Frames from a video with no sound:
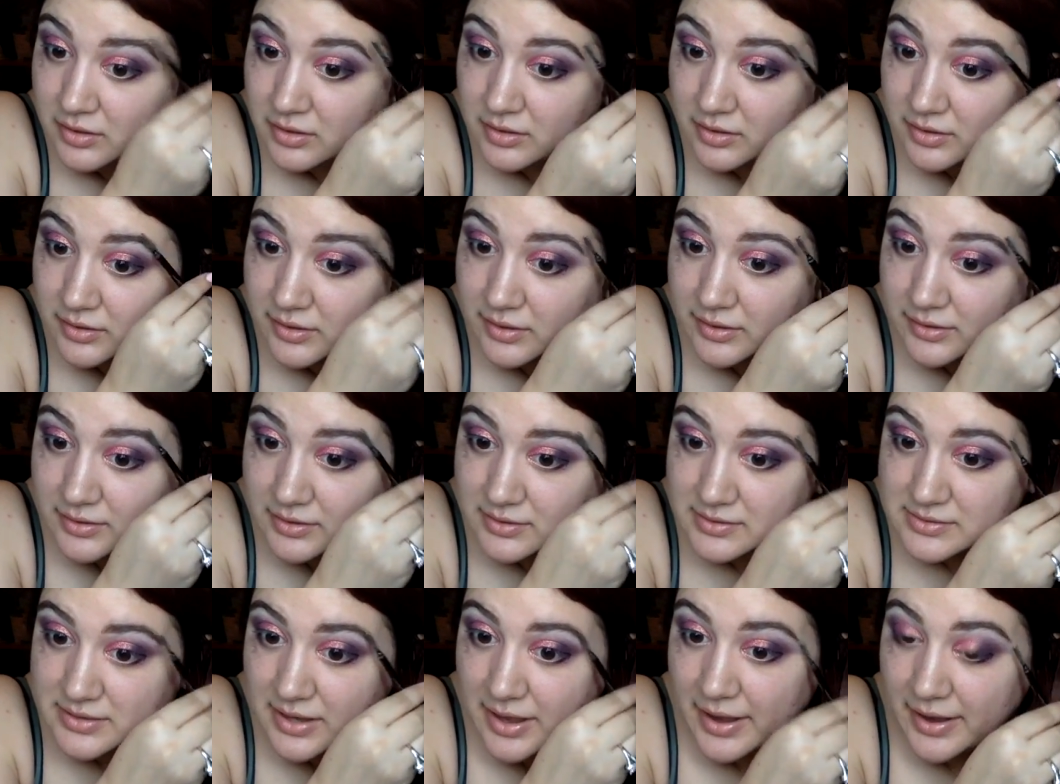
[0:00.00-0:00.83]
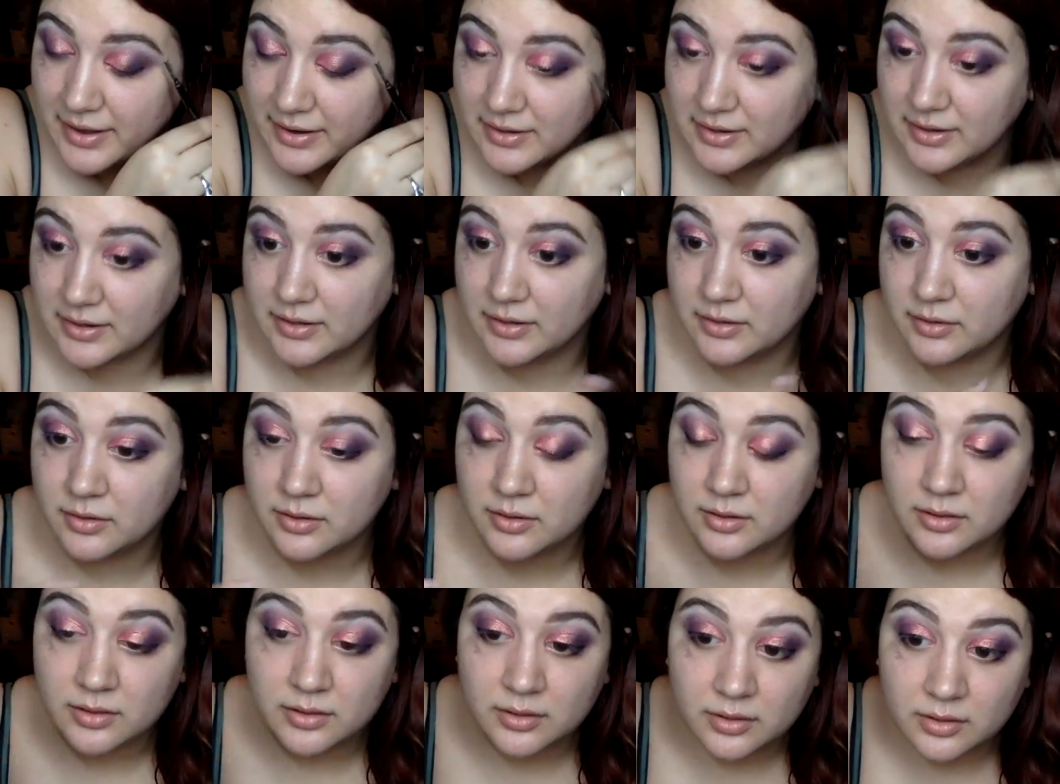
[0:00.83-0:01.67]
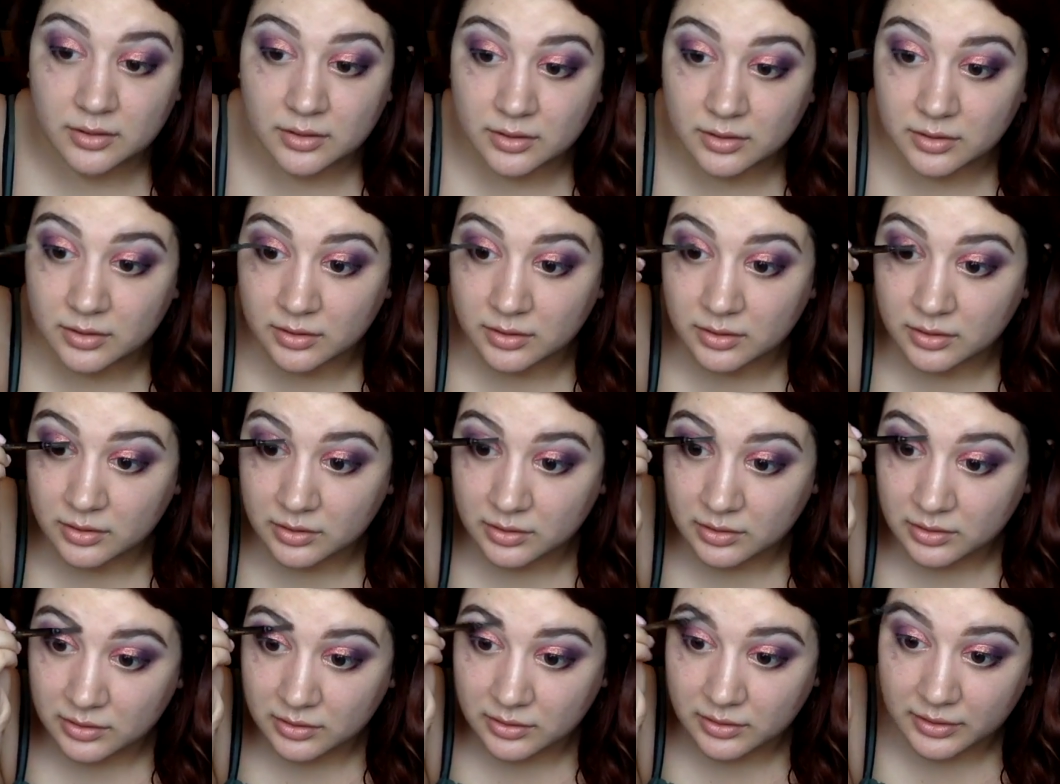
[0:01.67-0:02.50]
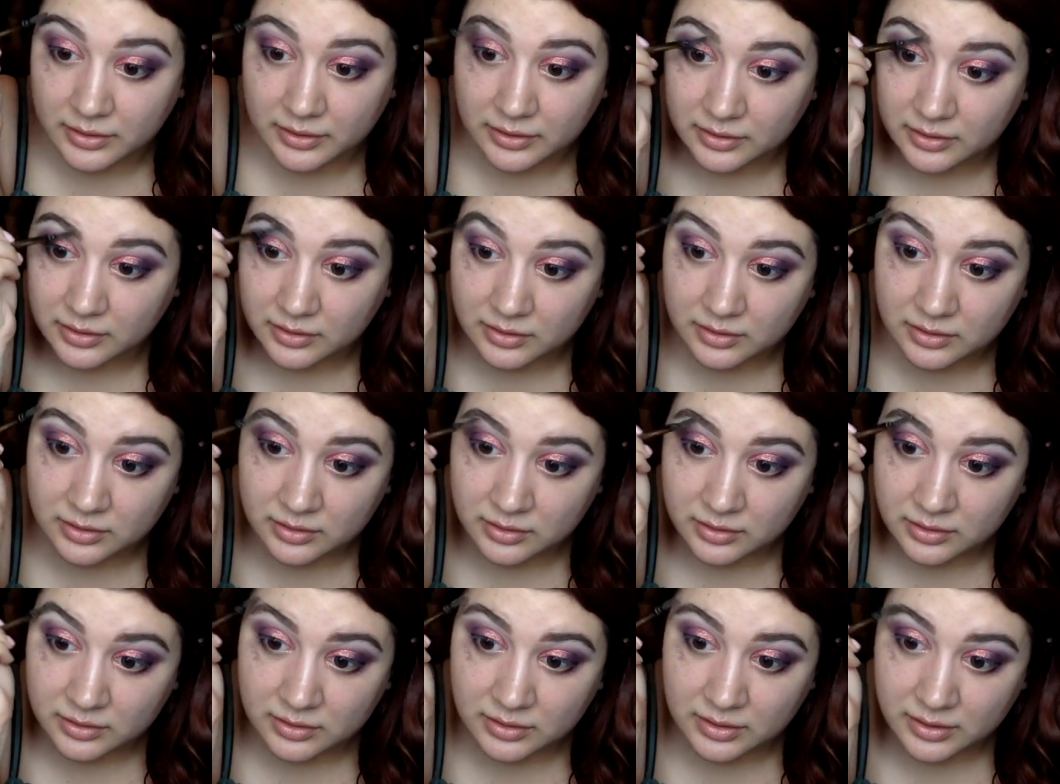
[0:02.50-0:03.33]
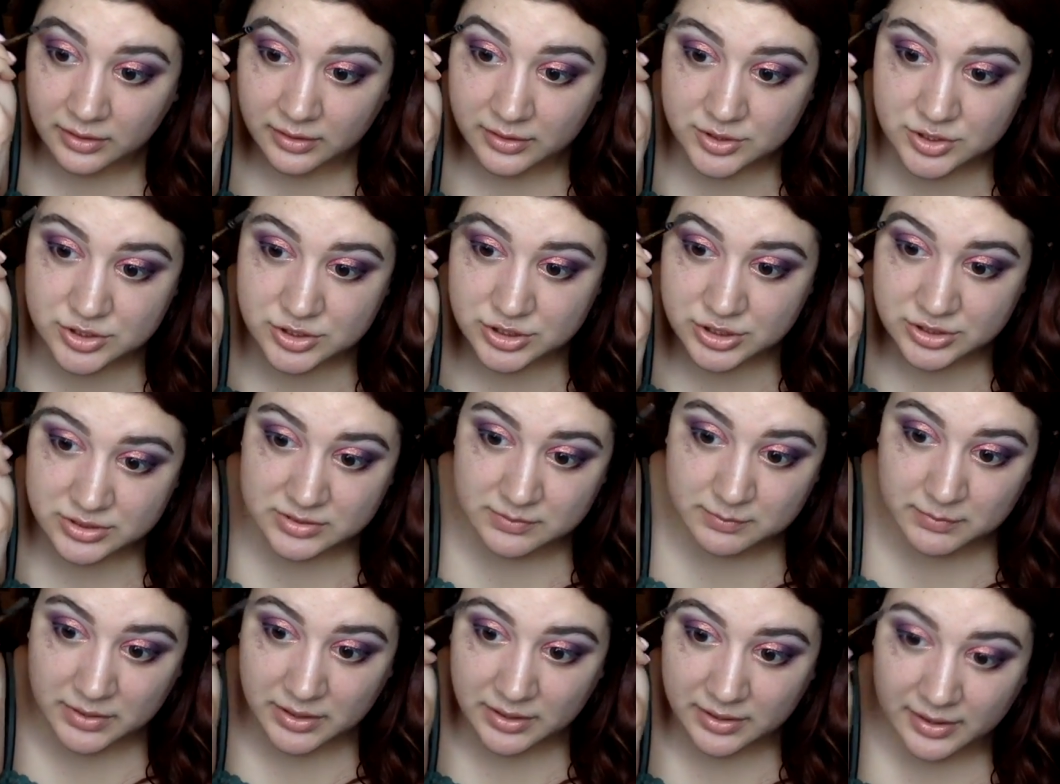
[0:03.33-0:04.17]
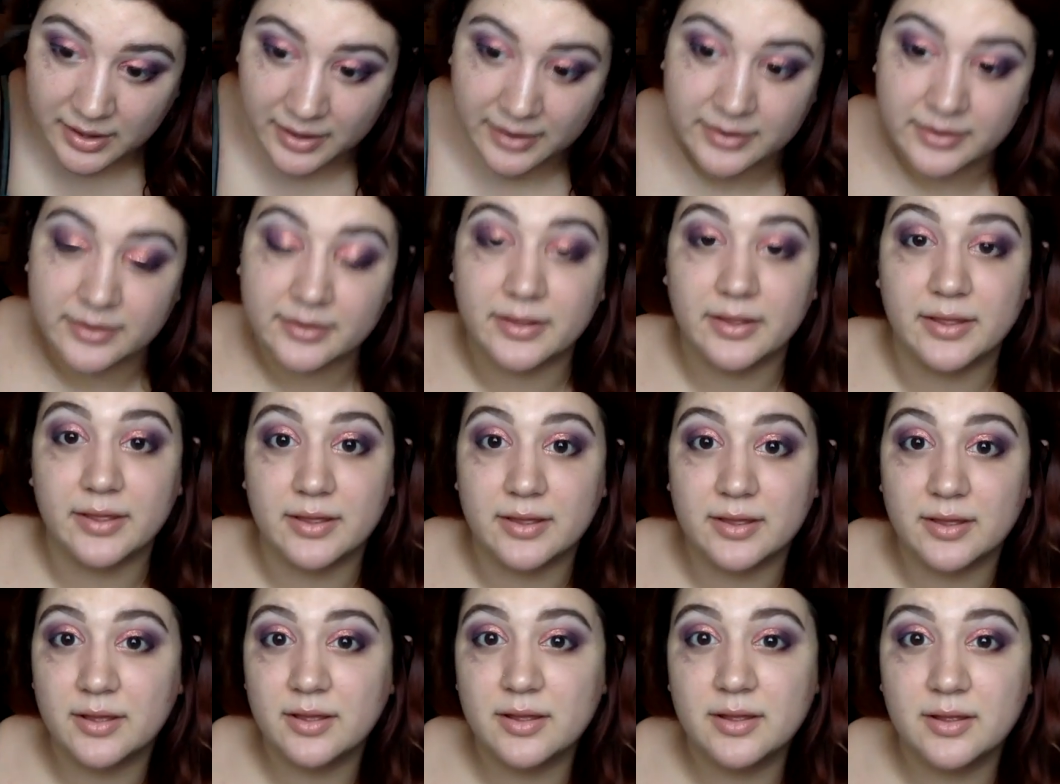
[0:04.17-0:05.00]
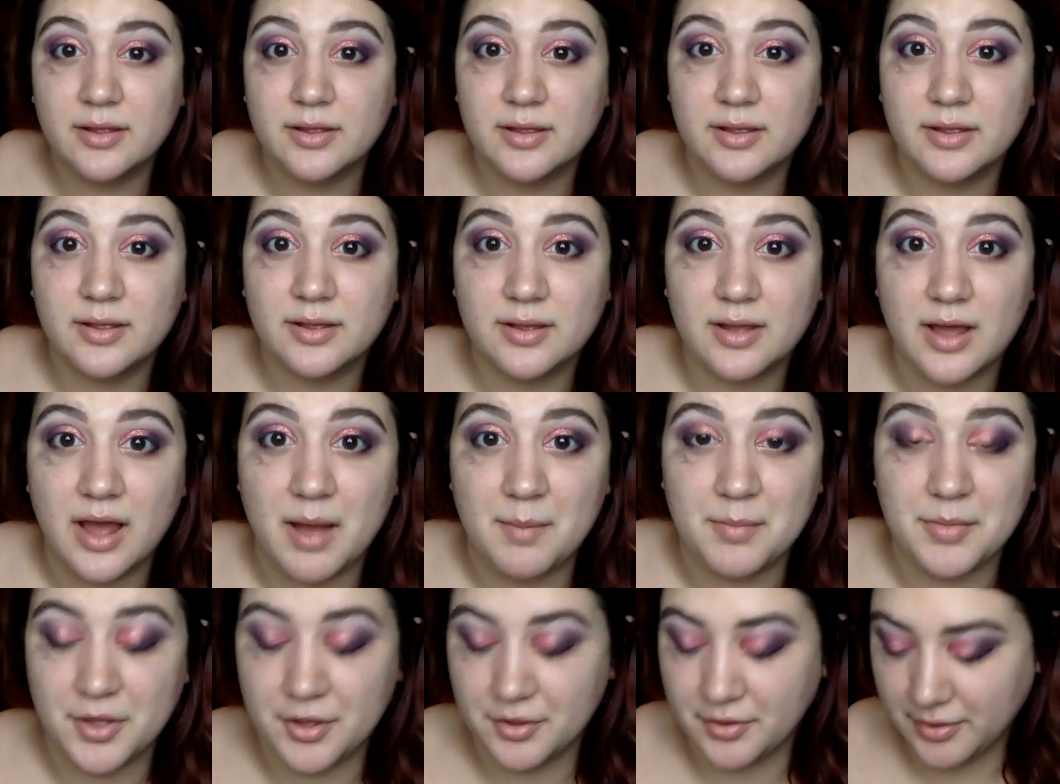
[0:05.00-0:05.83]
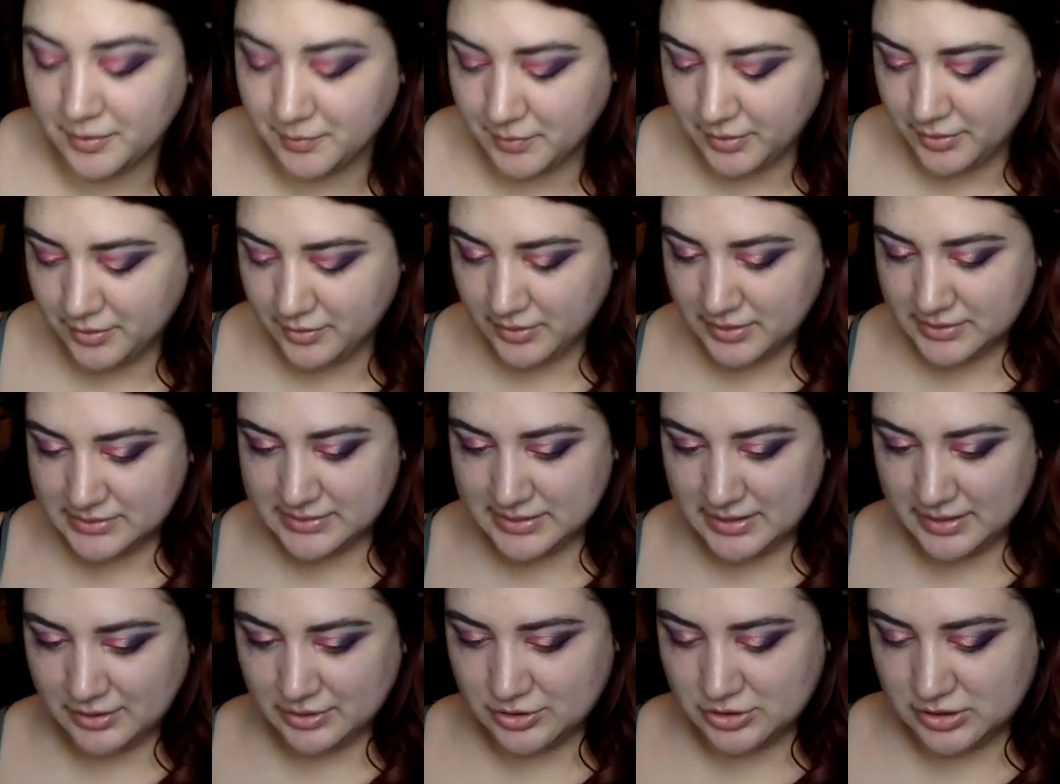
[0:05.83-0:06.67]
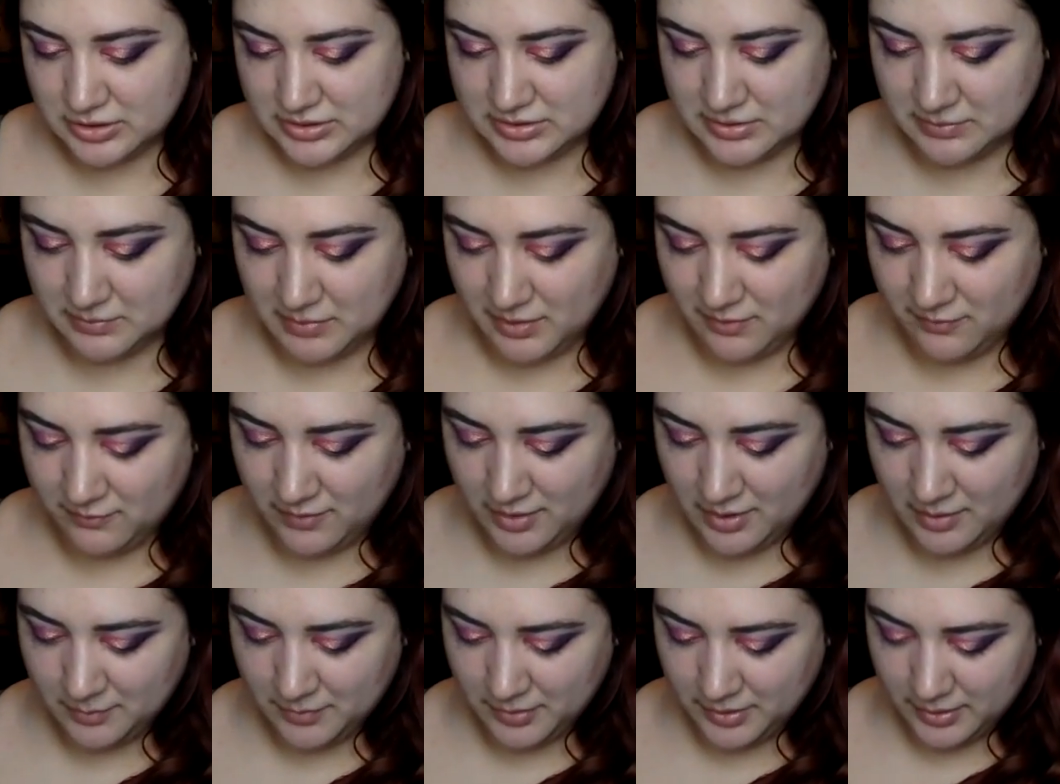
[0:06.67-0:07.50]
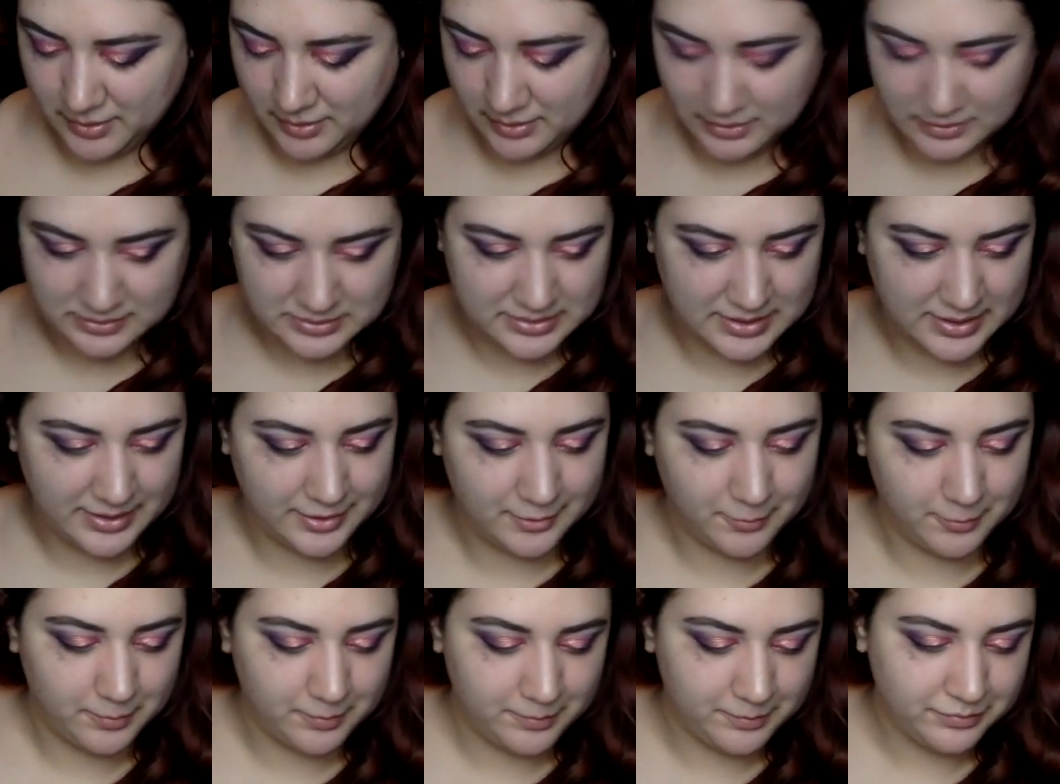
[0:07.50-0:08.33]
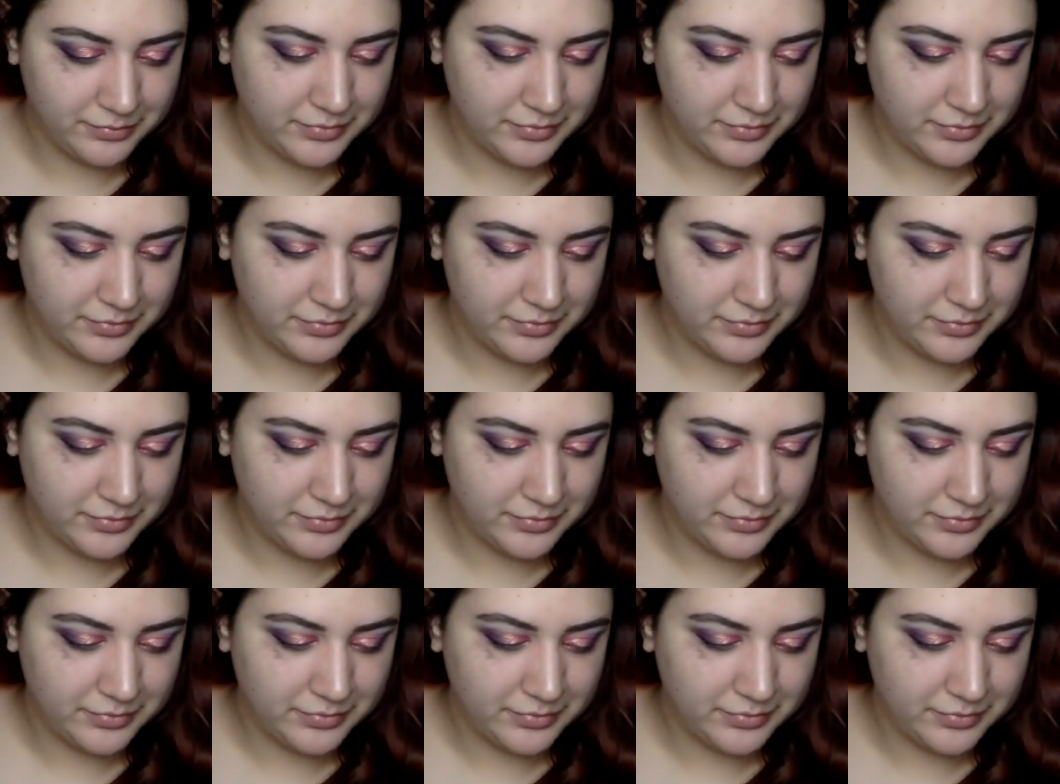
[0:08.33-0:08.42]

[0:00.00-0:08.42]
get anxiety. Like it's just me kind of like I'm the only one who gets anxious in my family and it's kind of